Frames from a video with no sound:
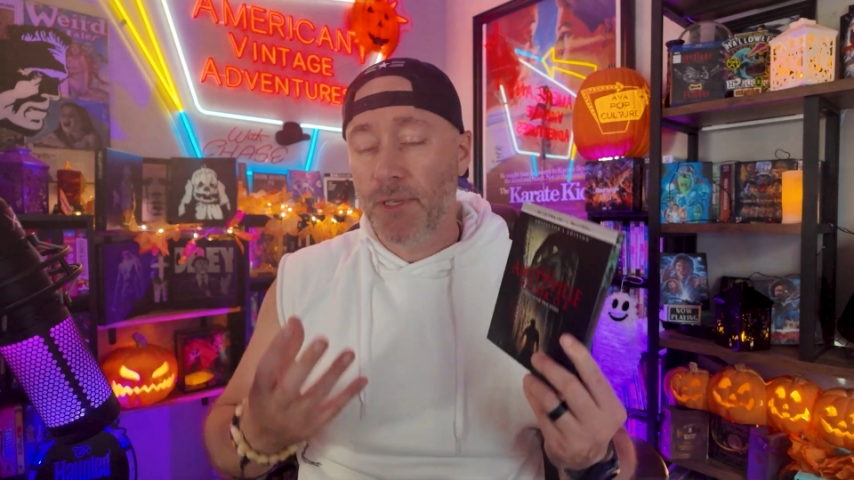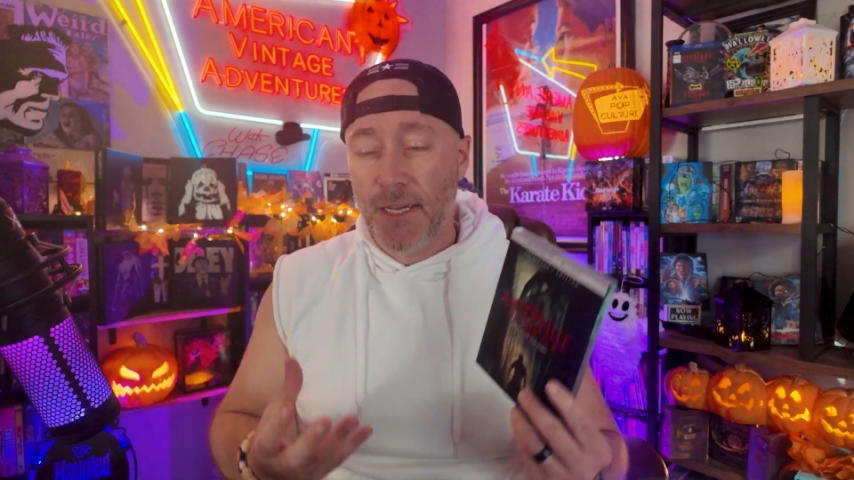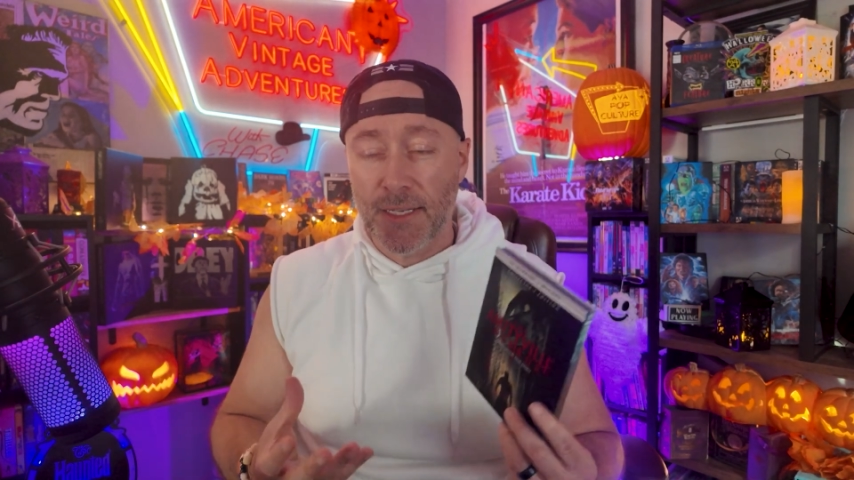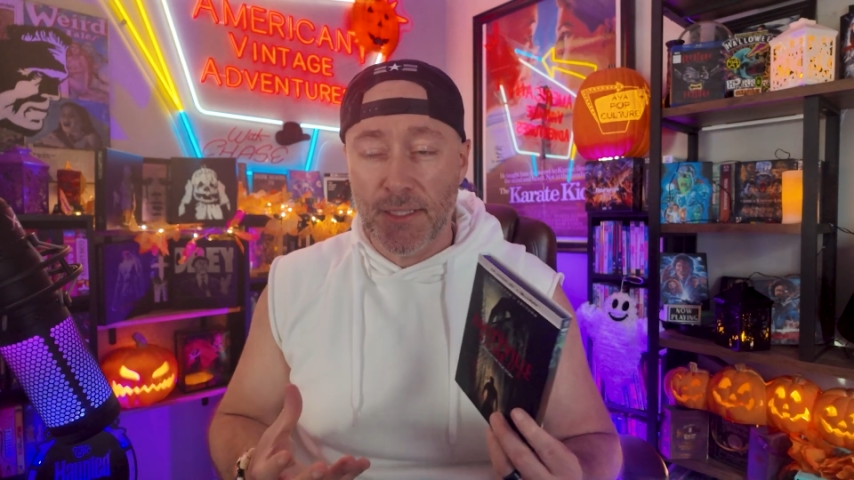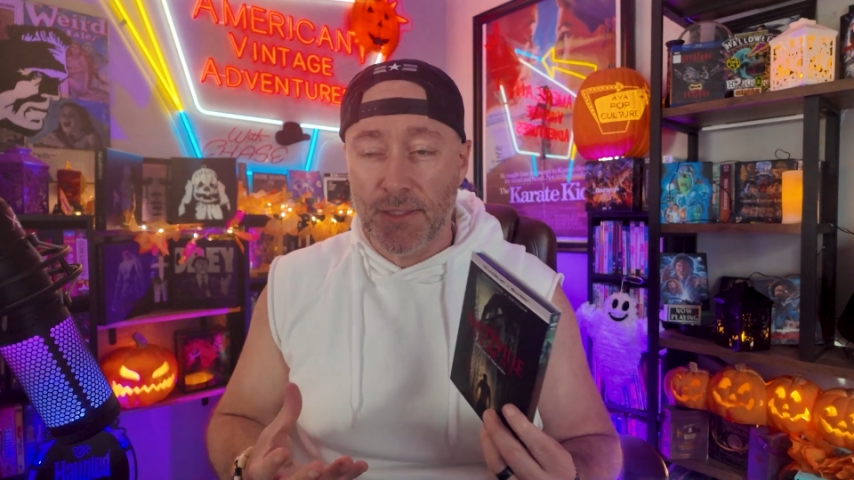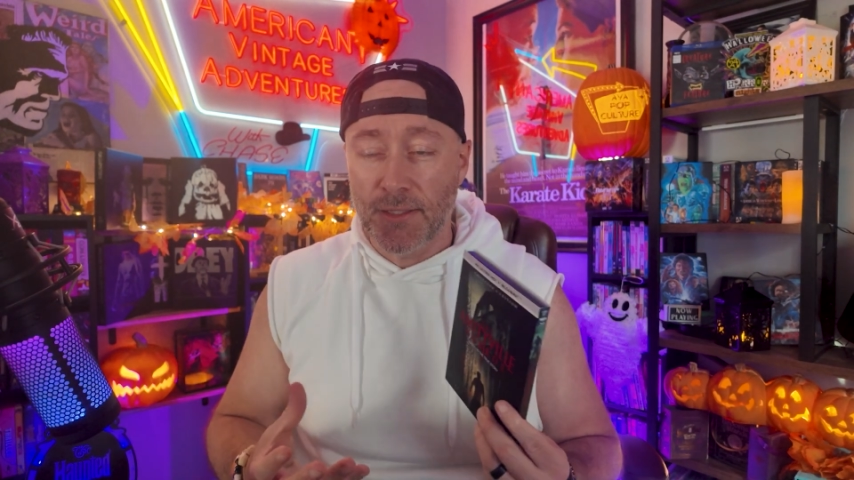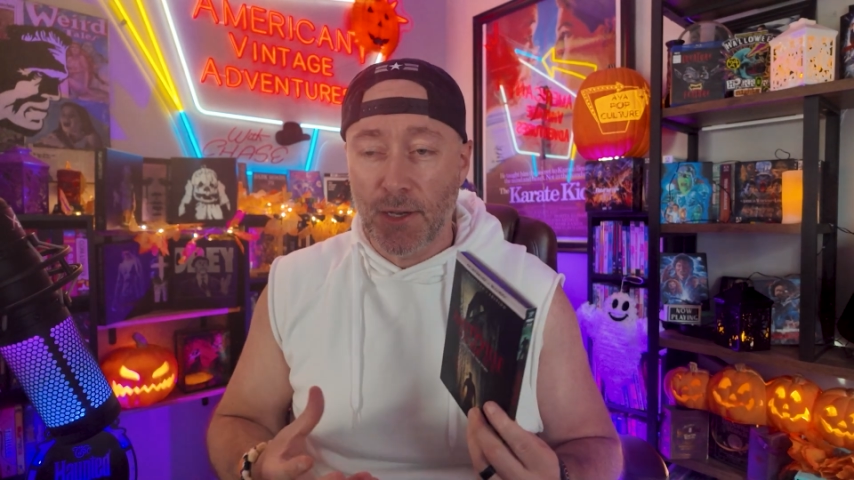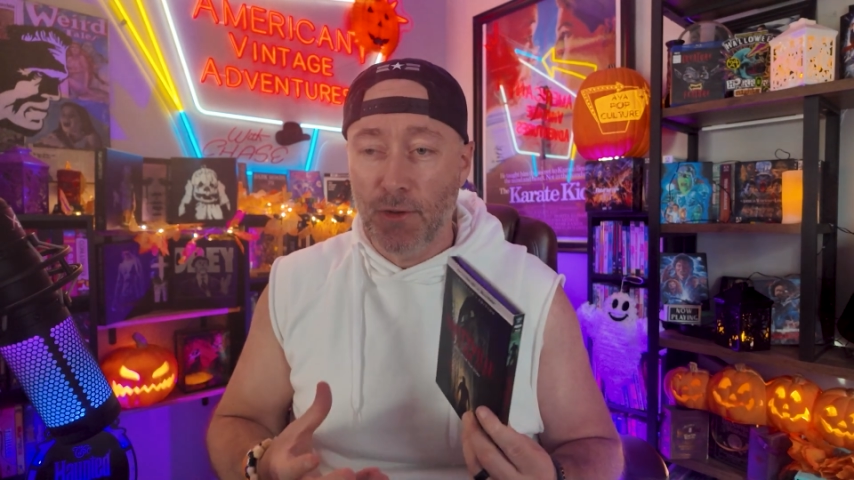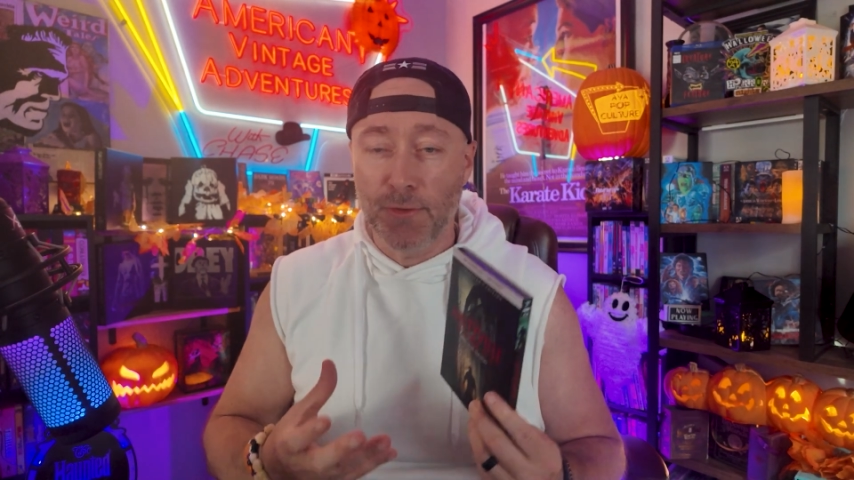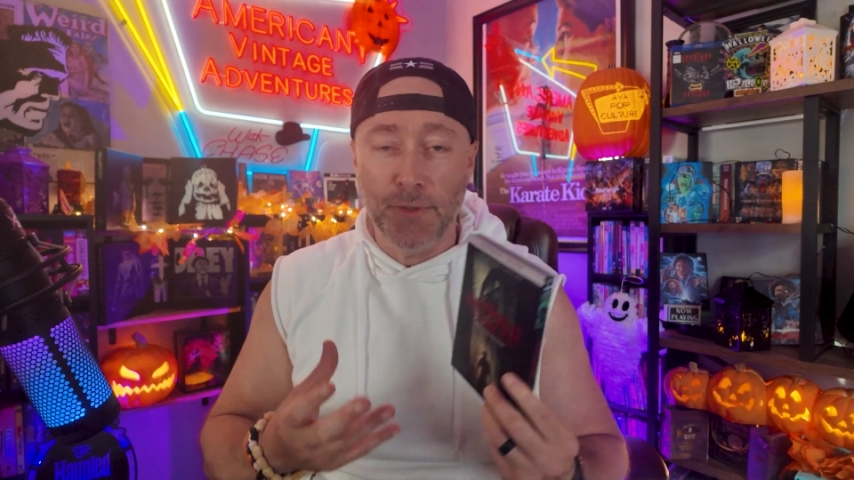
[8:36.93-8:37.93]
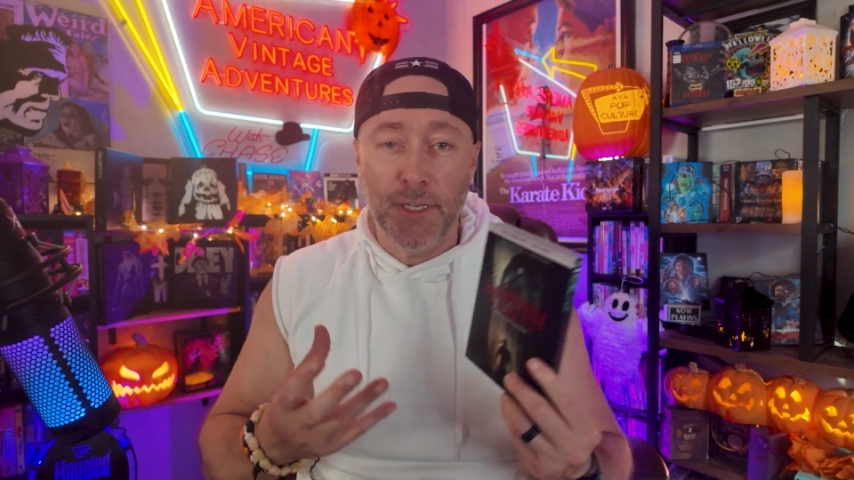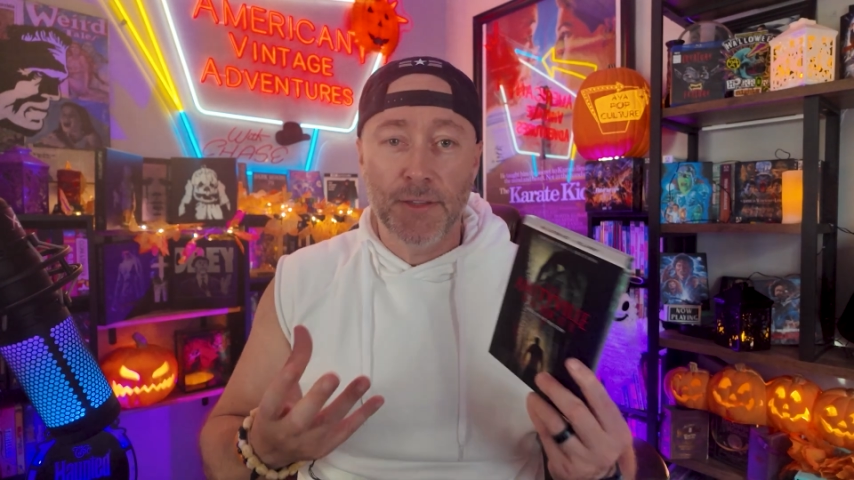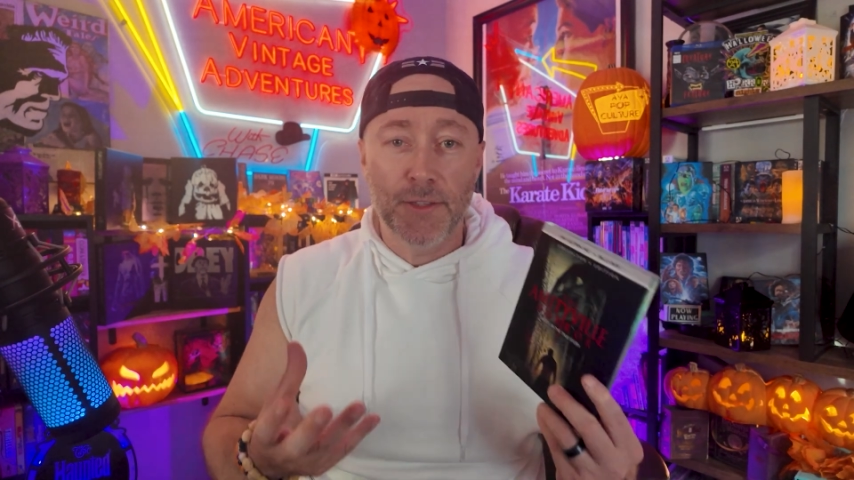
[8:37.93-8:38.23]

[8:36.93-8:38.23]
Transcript: Yes, it's overlit.